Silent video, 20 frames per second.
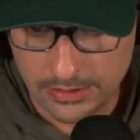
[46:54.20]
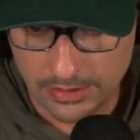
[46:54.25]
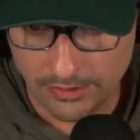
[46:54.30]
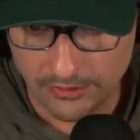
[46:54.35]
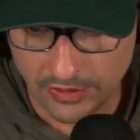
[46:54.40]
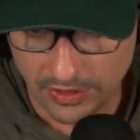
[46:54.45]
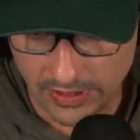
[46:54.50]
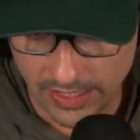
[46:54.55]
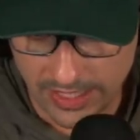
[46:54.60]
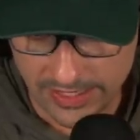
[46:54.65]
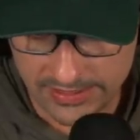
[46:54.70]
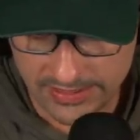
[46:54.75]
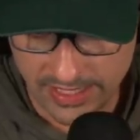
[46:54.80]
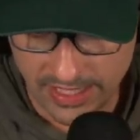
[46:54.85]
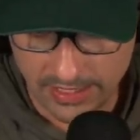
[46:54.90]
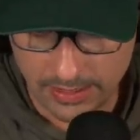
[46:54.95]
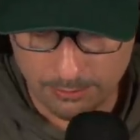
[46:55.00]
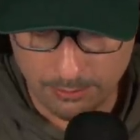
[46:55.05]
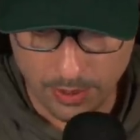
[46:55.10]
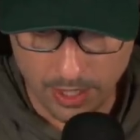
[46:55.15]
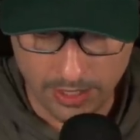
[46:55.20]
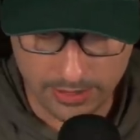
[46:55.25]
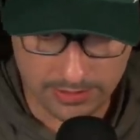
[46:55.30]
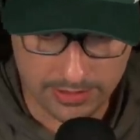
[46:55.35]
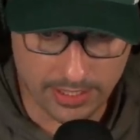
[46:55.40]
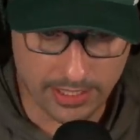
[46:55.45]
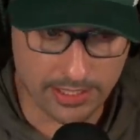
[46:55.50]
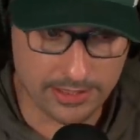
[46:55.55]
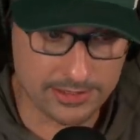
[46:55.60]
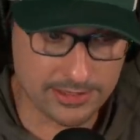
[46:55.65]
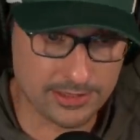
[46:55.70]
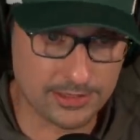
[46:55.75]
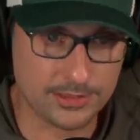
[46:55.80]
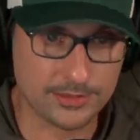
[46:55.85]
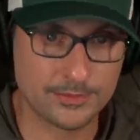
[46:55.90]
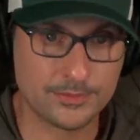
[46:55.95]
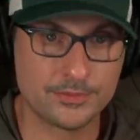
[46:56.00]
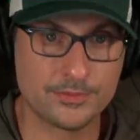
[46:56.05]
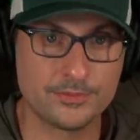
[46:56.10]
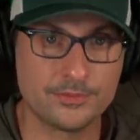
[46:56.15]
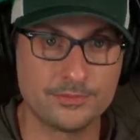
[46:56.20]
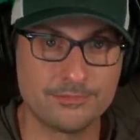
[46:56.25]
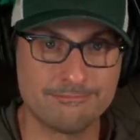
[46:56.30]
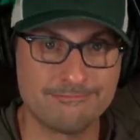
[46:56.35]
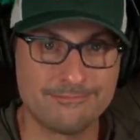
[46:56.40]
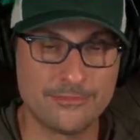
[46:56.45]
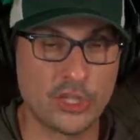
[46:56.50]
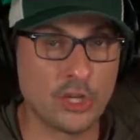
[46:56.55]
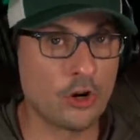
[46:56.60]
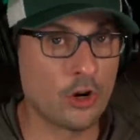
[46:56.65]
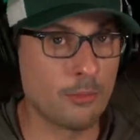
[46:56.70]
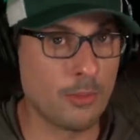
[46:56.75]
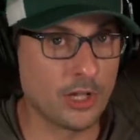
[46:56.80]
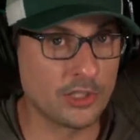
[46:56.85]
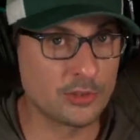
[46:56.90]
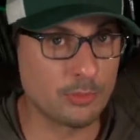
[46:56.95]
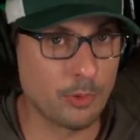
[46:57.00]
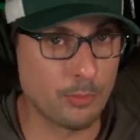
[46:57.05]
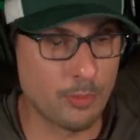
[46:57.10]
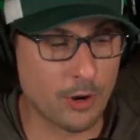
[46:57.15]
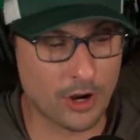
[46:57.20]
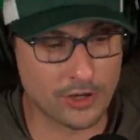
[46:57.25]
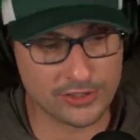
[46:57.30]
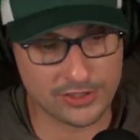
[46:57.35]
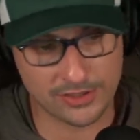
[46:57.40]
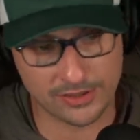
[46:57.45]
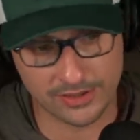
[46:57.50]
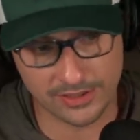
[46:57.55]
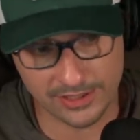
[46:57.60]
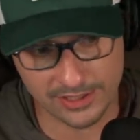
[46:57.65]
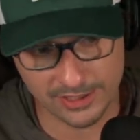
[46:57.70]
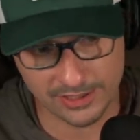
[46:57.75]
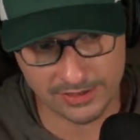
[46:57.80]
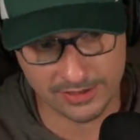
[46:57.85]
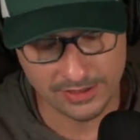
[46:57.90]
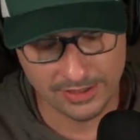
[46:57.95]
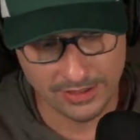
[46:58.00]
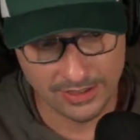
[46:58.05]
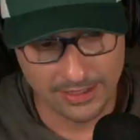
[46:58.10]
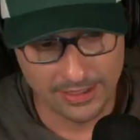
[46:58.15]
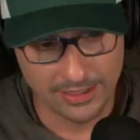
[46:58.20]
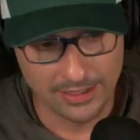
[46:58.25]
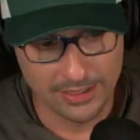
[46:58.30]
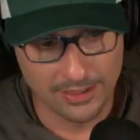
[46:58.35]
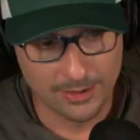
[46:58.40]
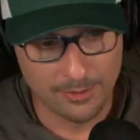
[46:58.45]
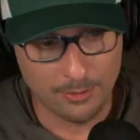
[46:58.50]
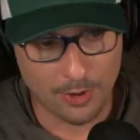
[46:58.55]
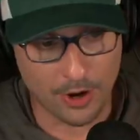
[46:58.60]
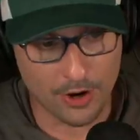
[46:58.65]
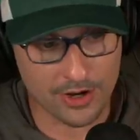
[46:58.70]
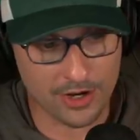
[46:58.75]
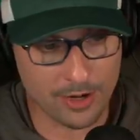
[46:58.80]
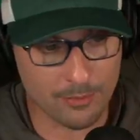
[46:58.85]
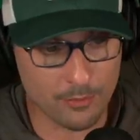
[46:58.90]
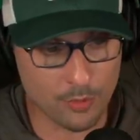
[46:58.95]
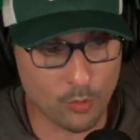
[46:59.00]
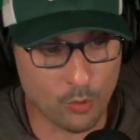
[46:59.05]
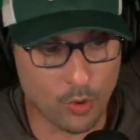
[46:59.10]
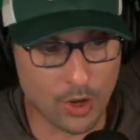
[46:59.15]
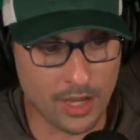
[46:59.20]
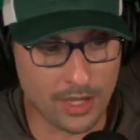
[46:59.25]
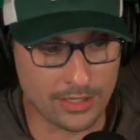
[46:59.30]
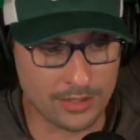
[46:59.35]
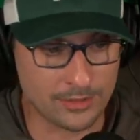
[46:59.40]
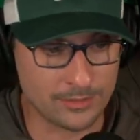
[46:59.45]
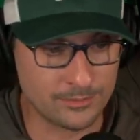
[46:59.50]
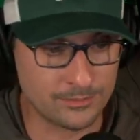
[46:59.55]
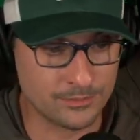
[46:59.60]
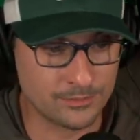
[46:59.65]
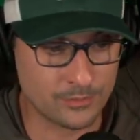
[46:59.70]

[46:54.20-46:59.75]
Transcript: of the Glass Cannon podcast. There are multiple parts to this. Part number one.